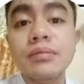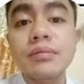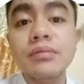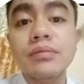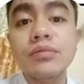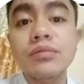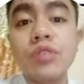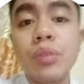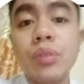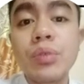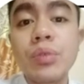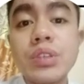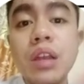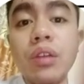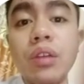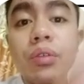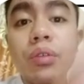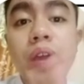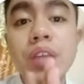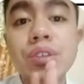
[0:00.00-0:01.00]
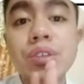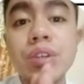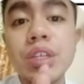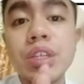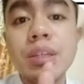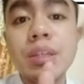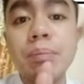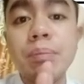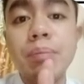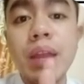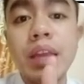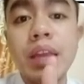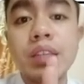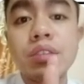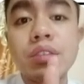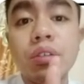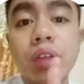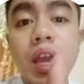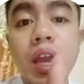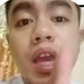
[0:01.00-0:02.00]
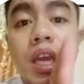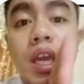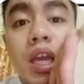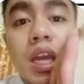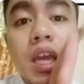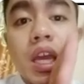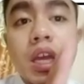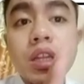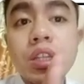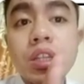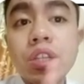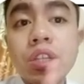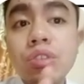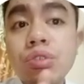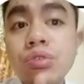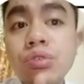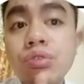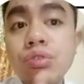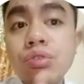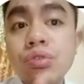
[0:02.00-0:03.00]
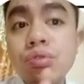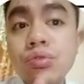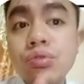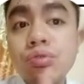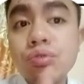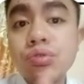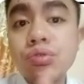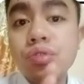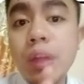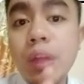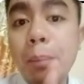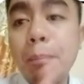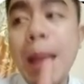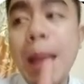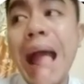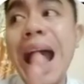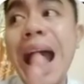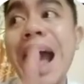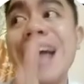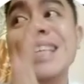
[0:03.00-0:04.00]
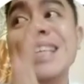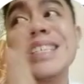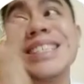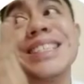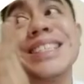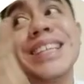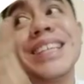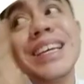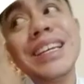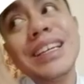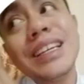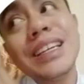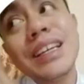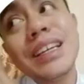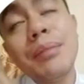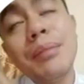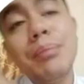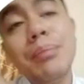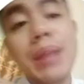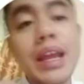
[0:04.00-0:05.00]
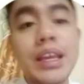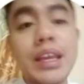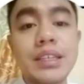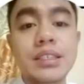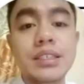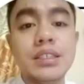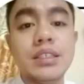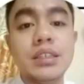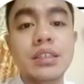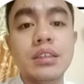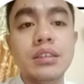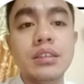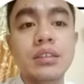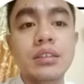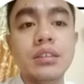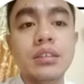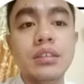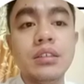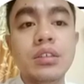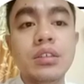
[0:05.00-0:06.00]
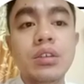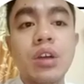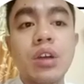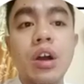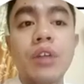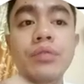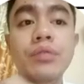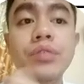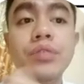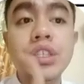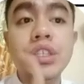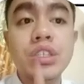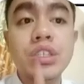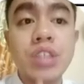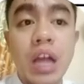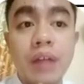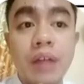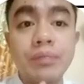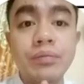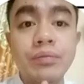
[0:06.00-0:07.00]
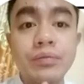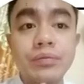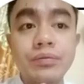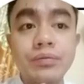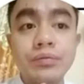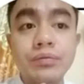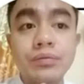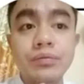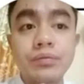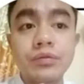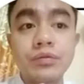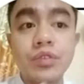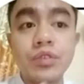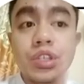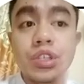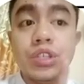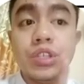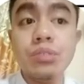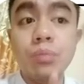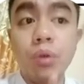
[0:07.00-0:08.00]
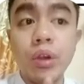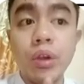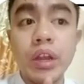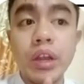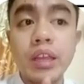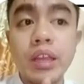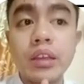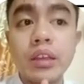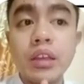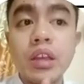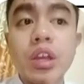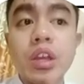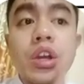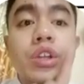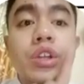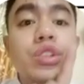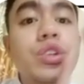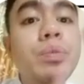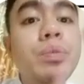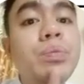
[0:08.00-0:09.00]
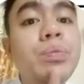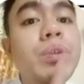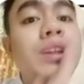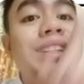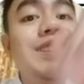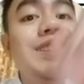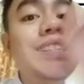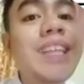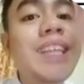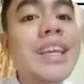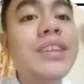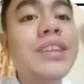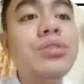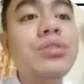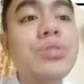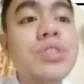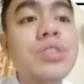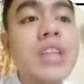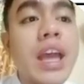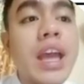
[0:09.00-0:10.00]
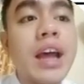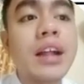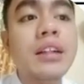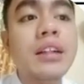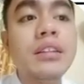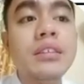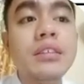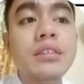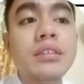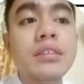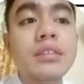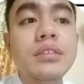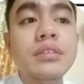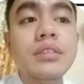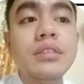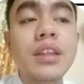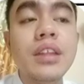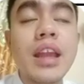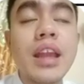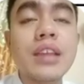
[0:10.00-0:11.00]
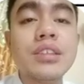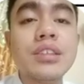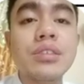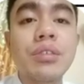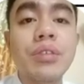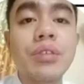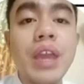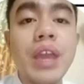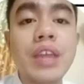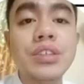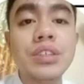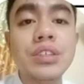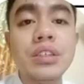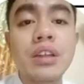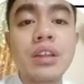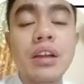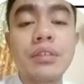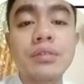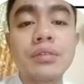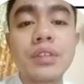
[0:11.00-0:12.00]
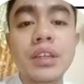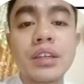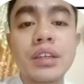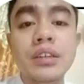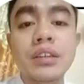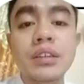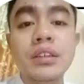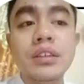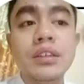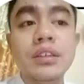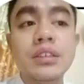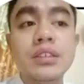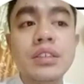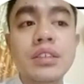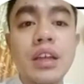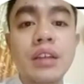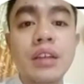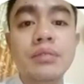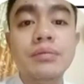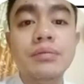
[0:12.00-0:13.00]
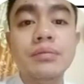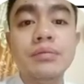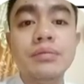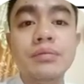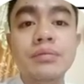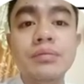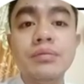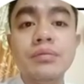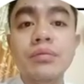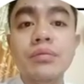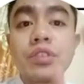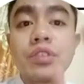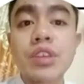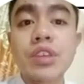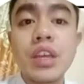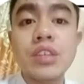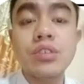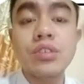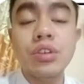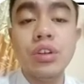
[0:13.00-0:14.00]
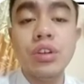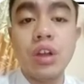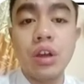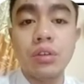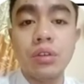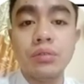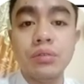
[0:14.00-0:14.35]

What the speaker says: When we say location, it's the place, okay? Did you use the past place of the sun, which is morning, to predict, to tell the next location of the sun? Yes or no?